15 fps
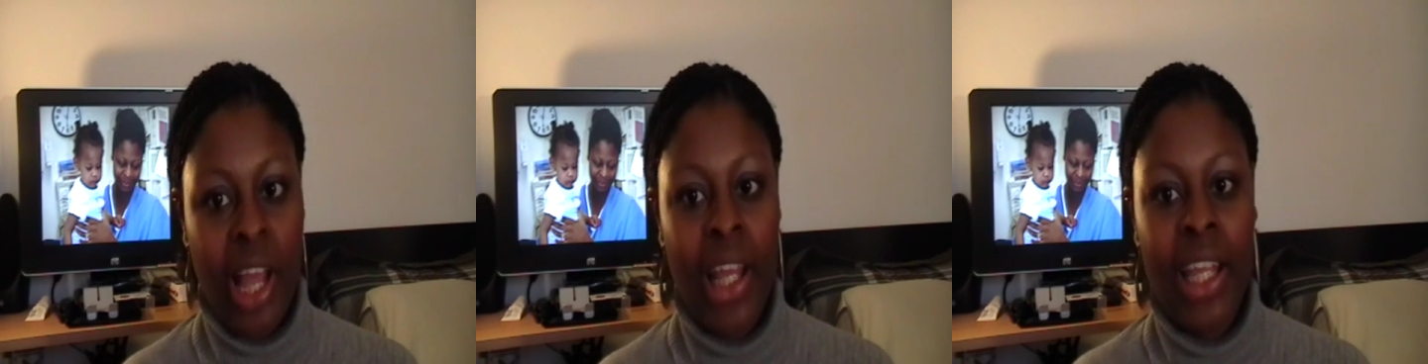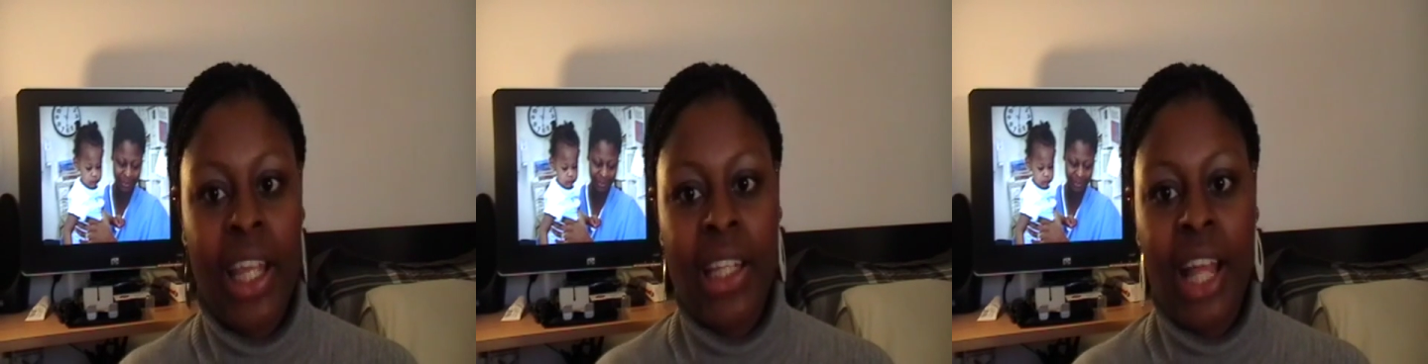
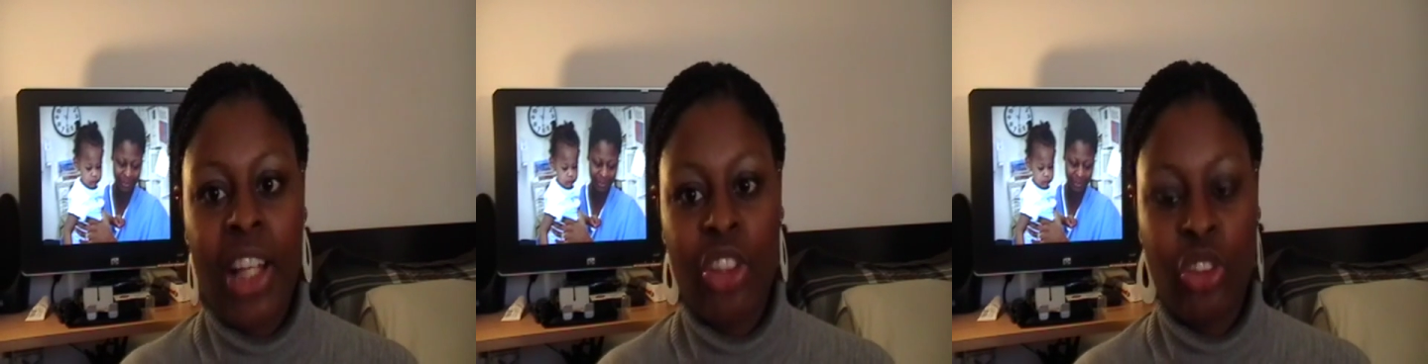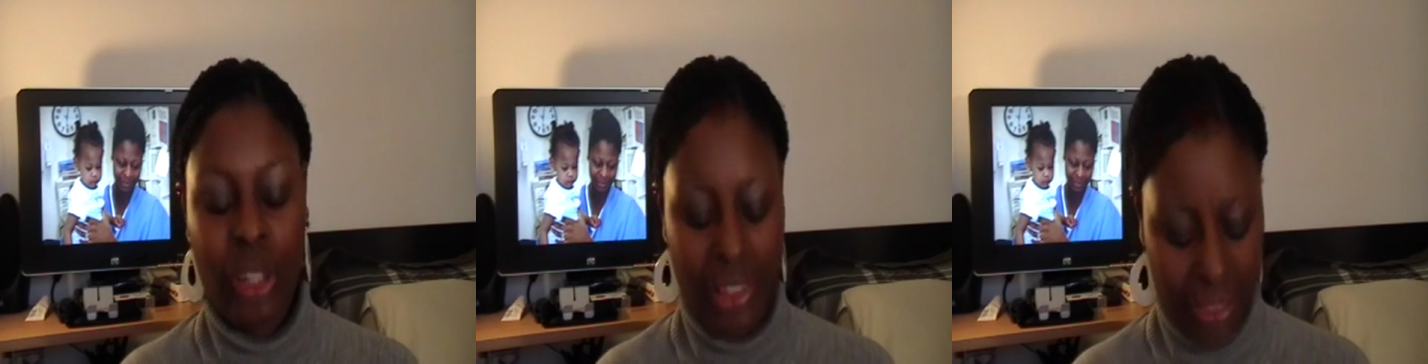I
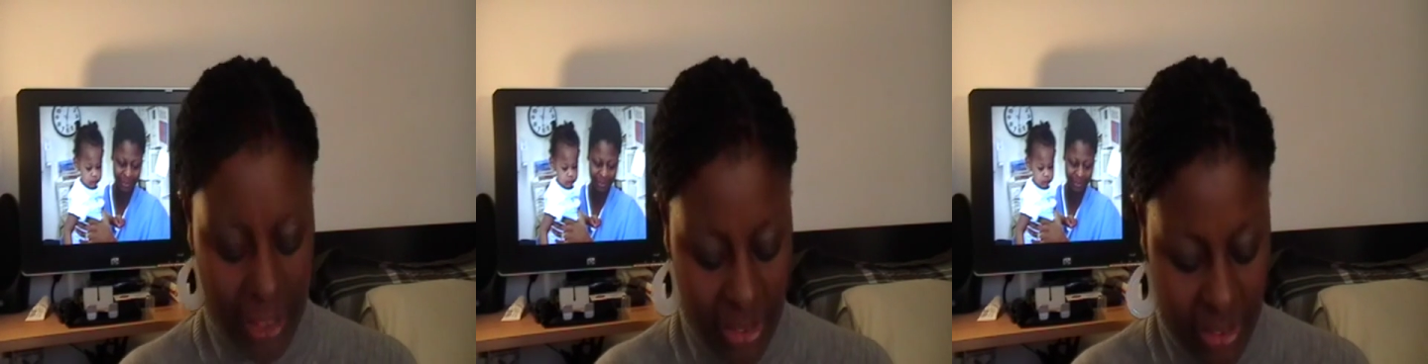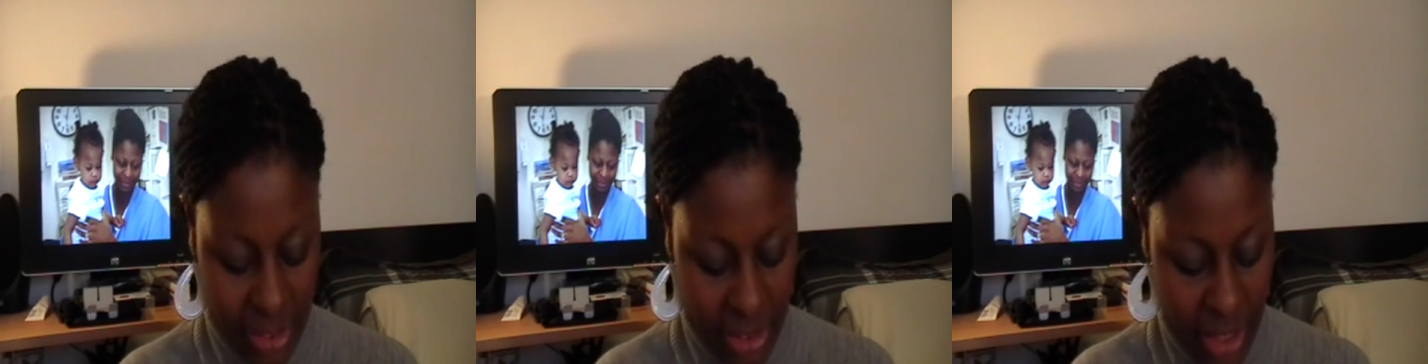cannot stress
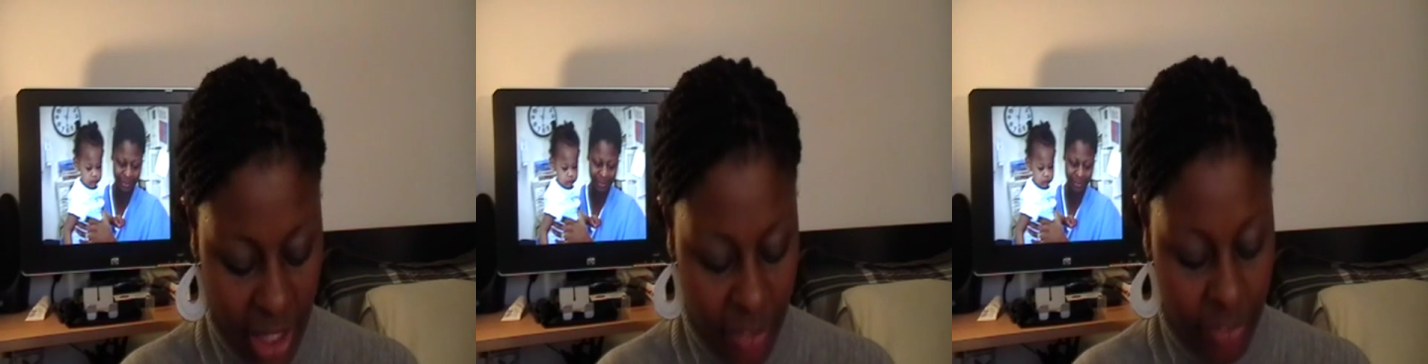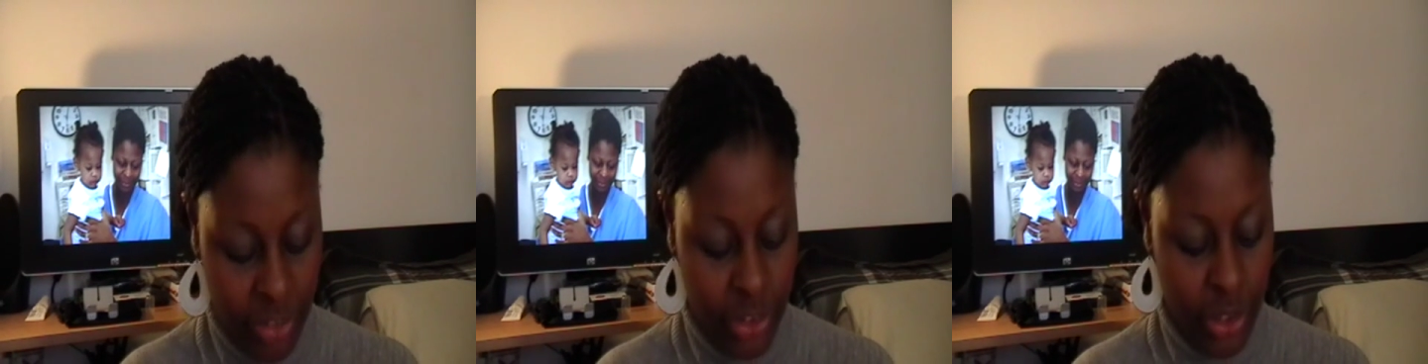this
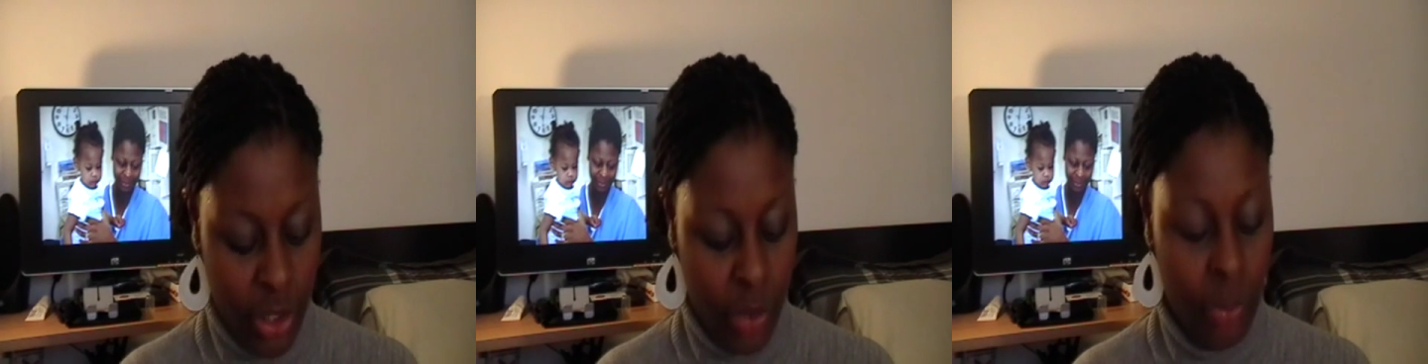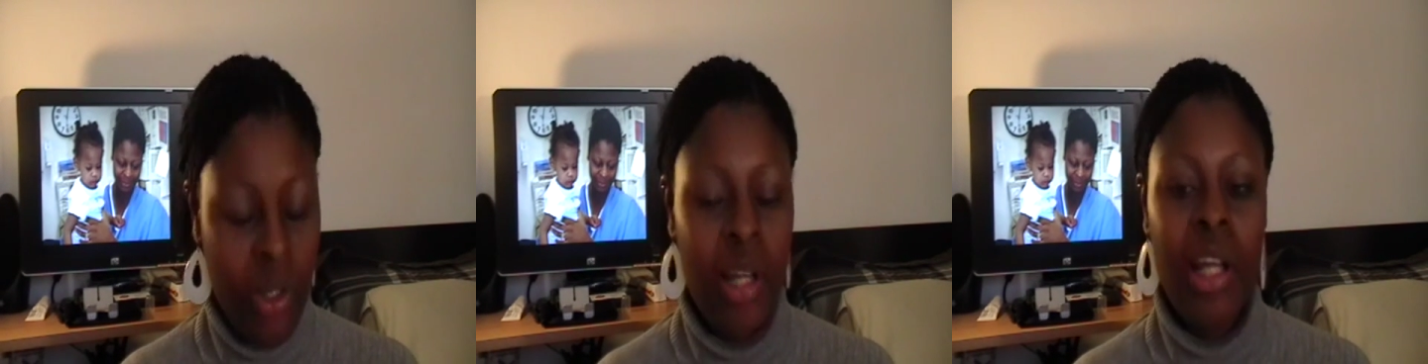enough, you
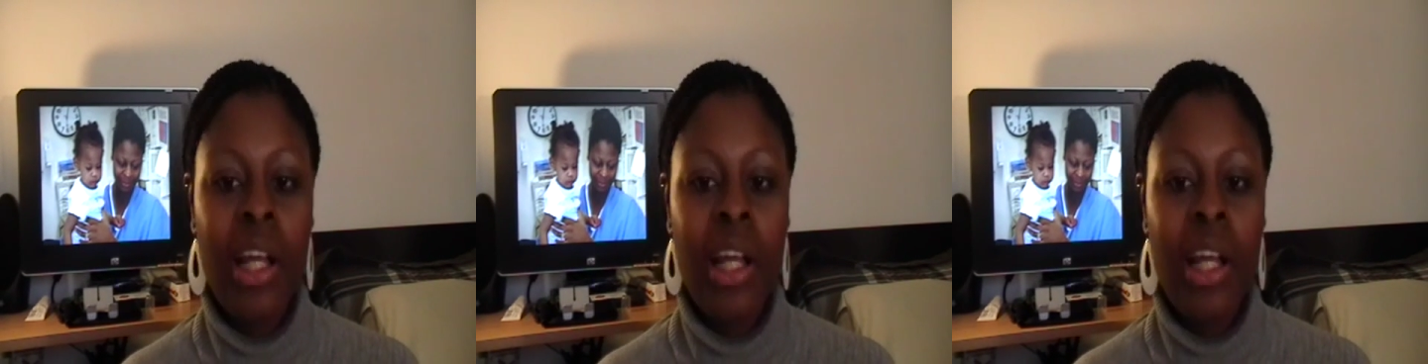know.